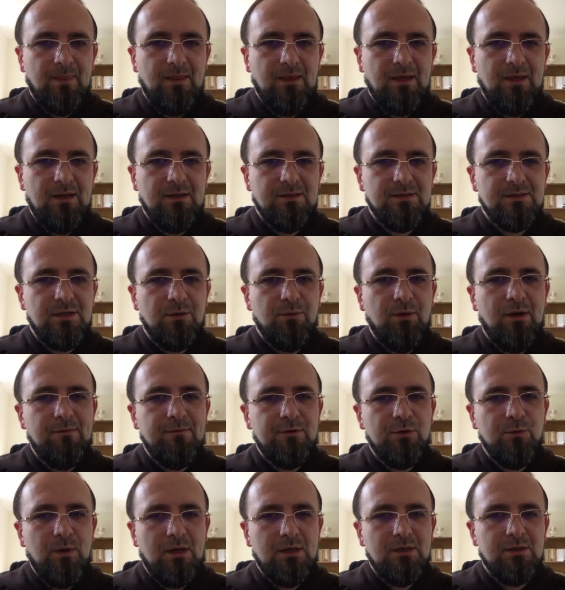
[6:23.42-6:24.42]
And so
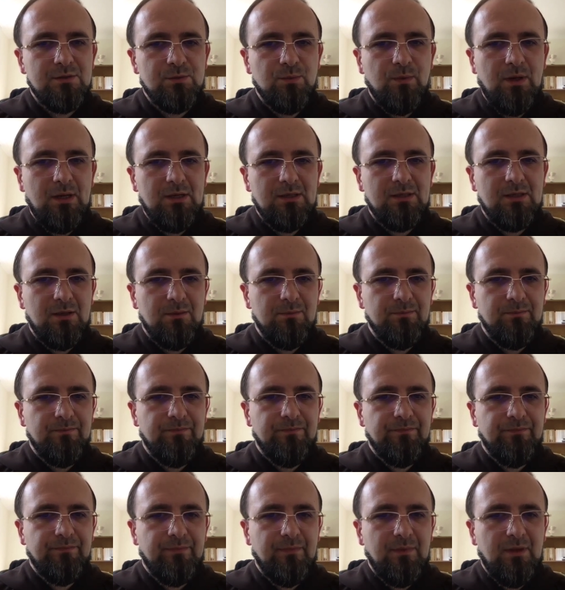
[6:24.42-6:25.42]
everyone is welcome
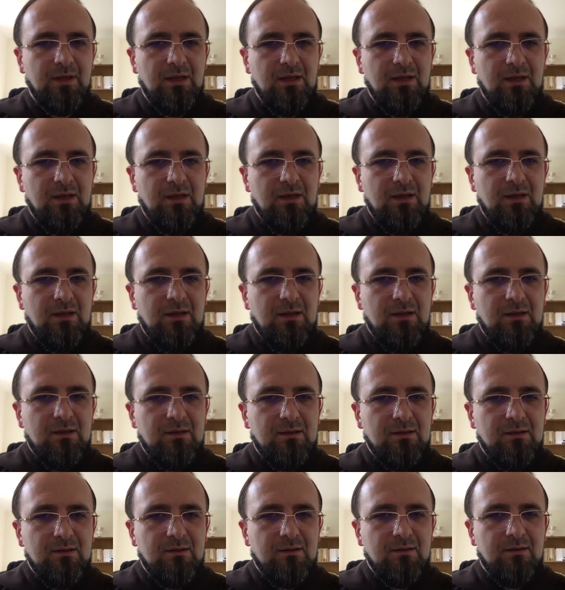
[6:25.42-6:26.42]

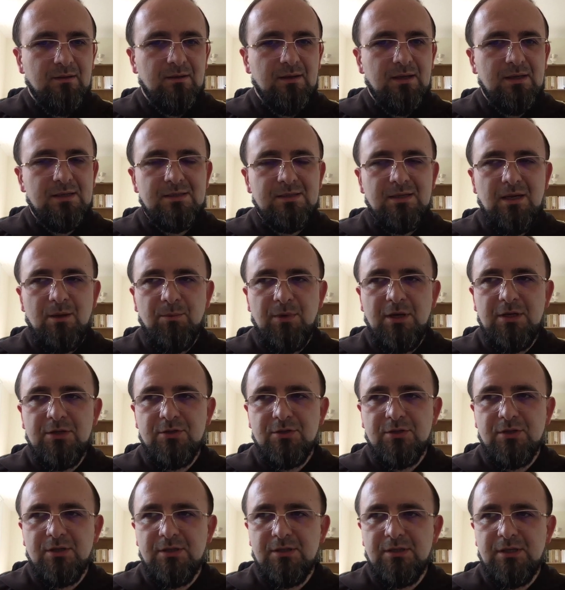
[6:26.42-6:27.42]
uh, as I
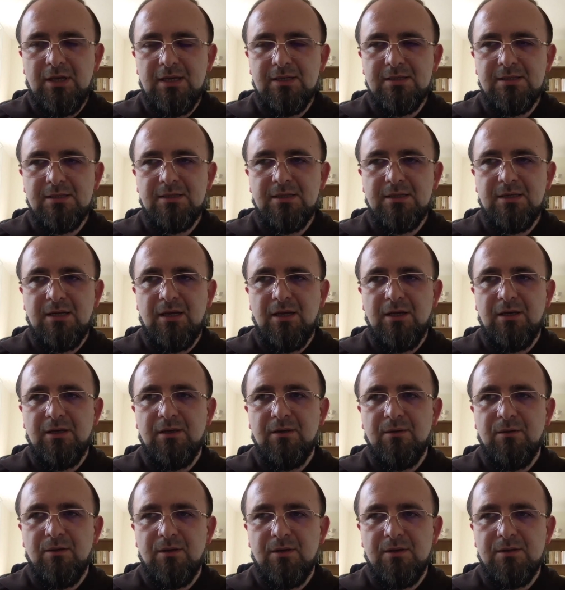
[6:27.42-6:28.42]
mentioned
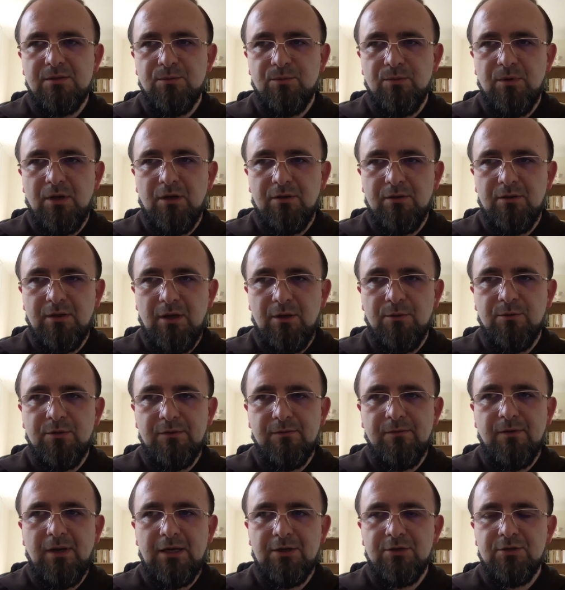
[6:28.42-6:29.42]
yesterday on our
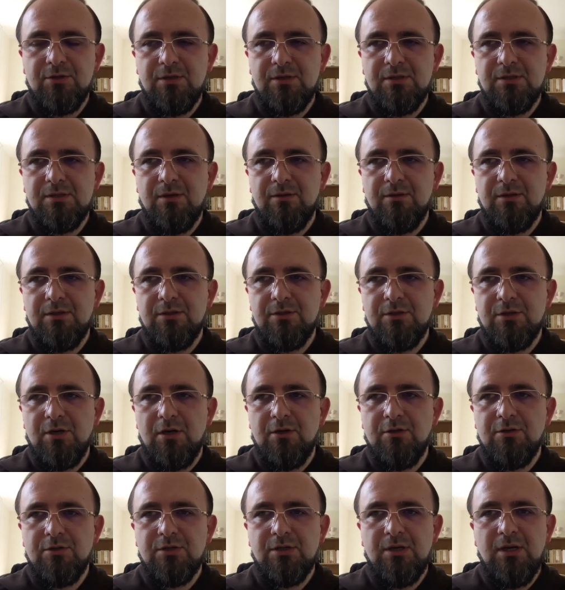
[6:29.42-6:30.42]
reflections on the
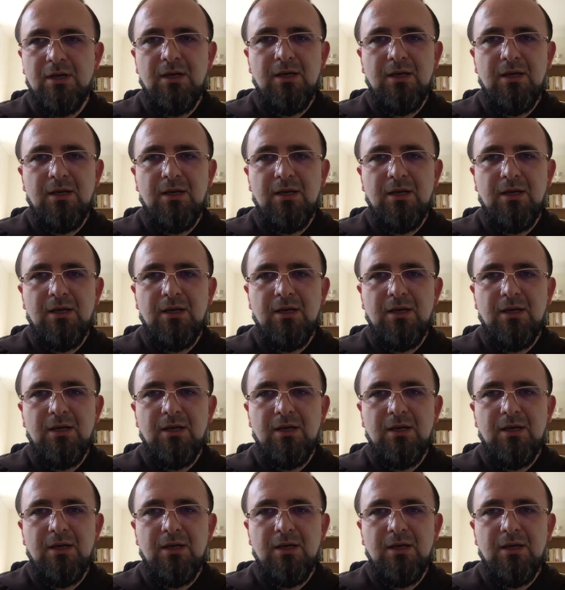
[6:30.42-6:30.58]
church,